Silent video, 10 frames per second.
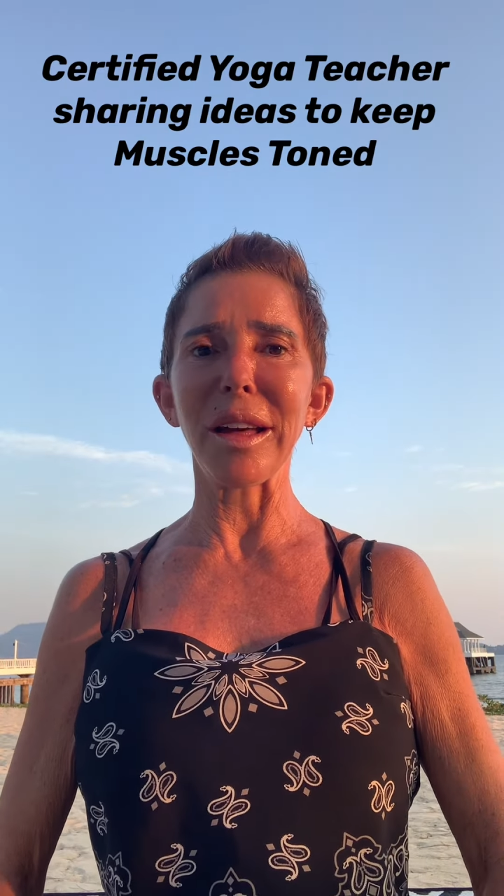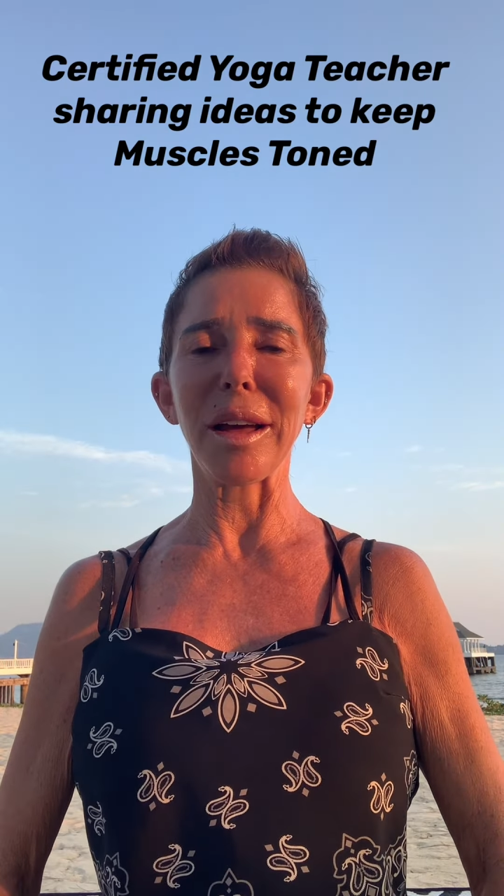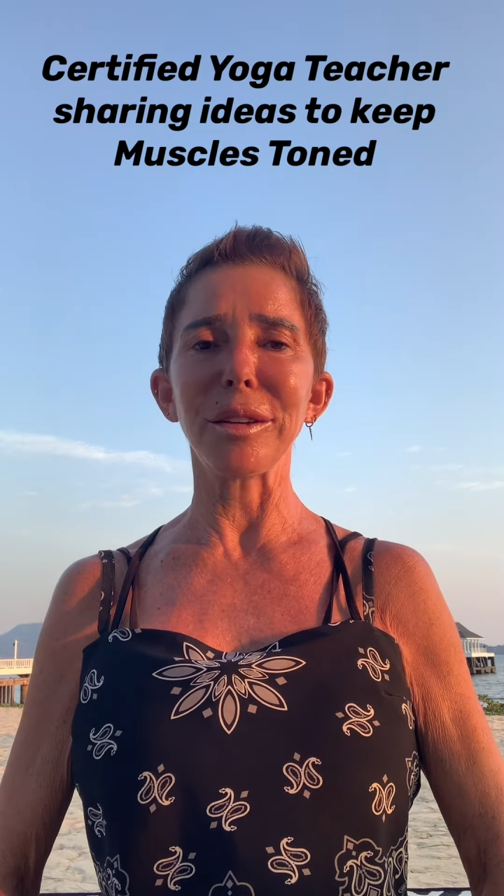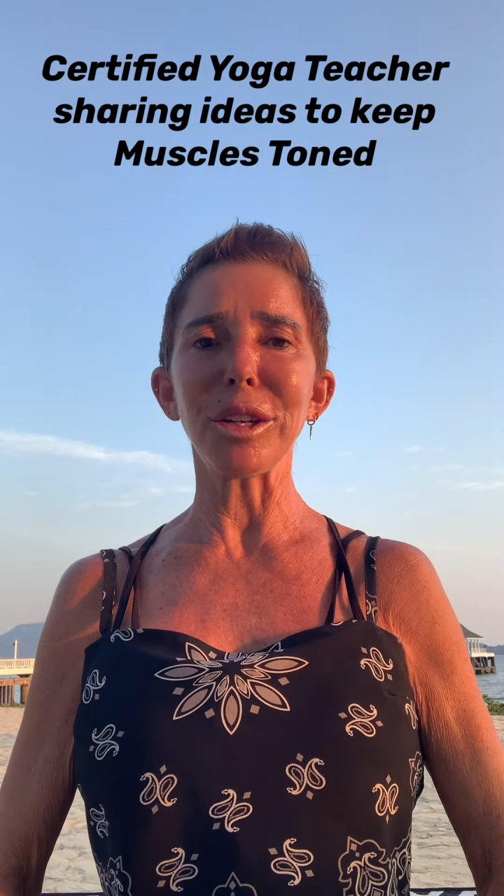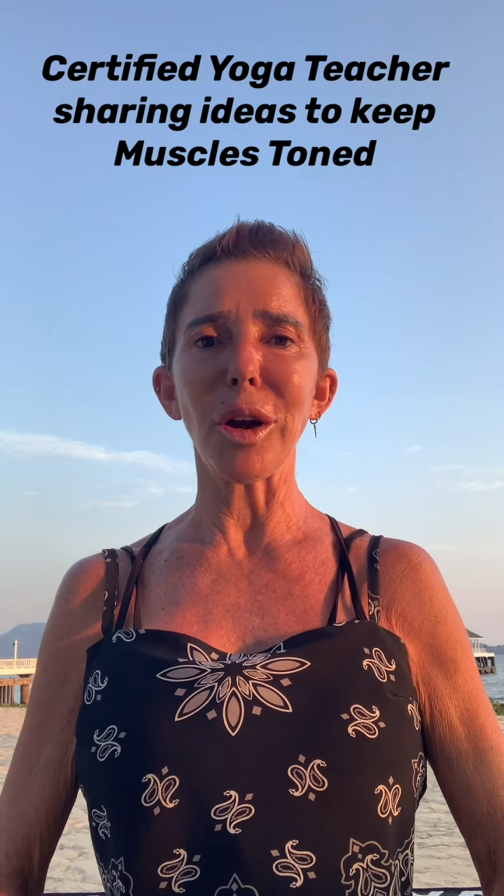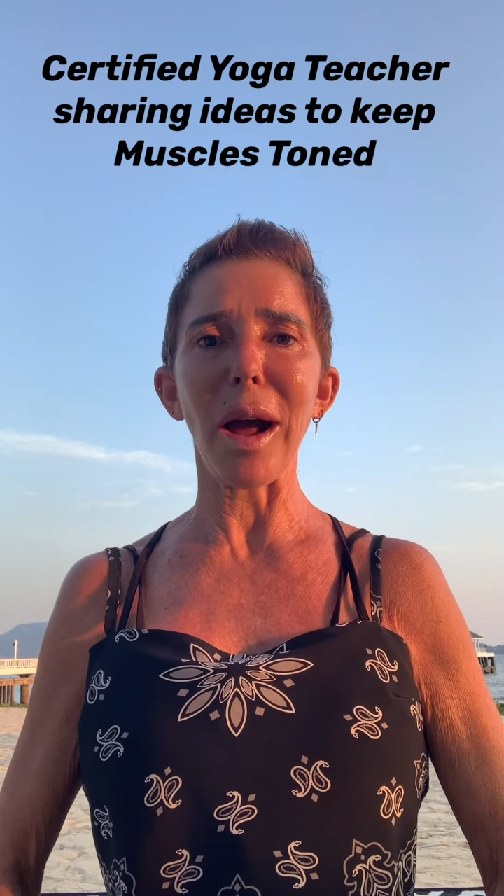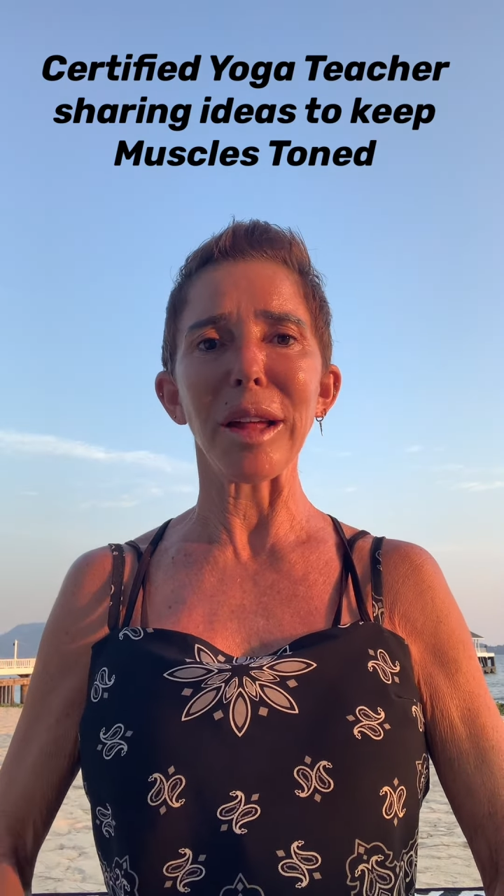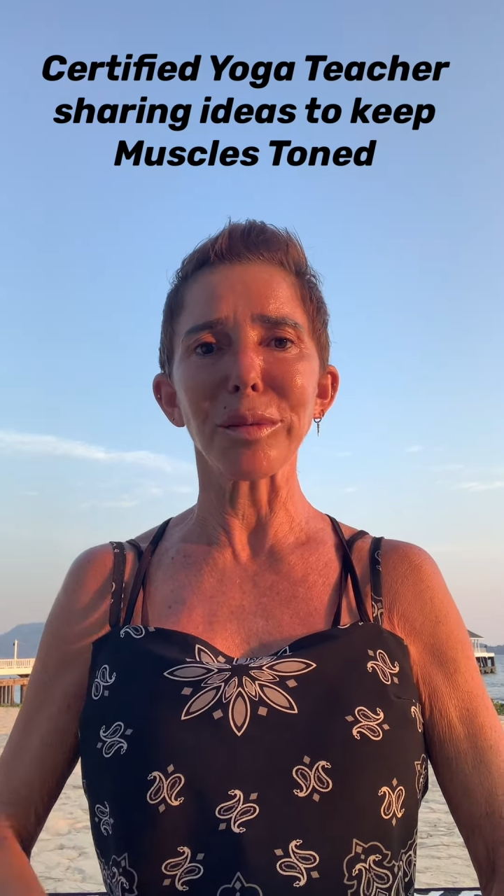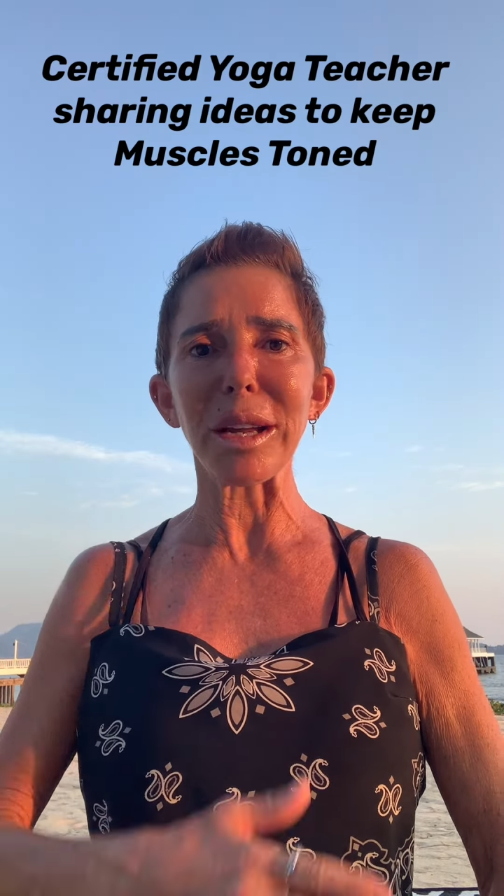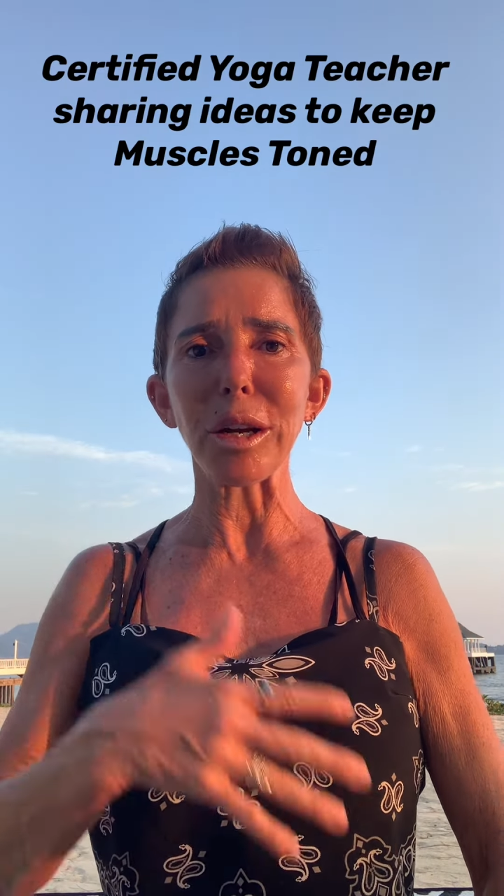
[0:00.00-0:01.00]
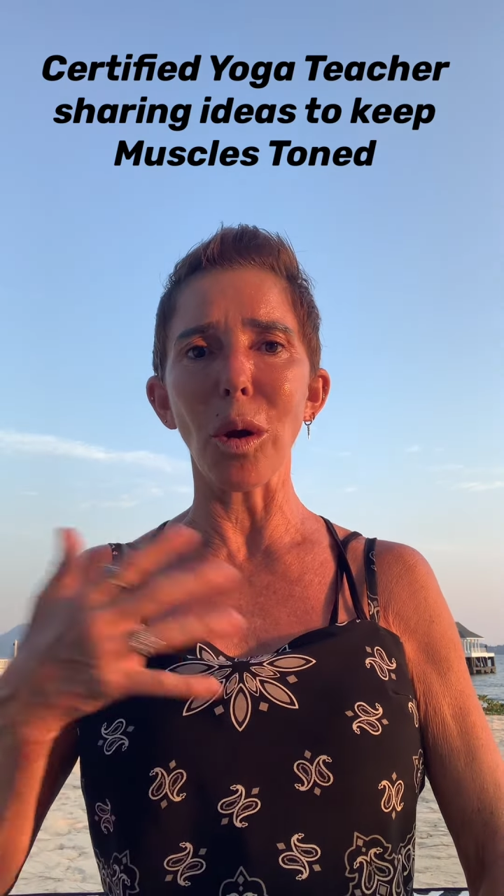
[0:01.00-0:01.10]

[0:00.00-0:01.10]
That, you know, as we get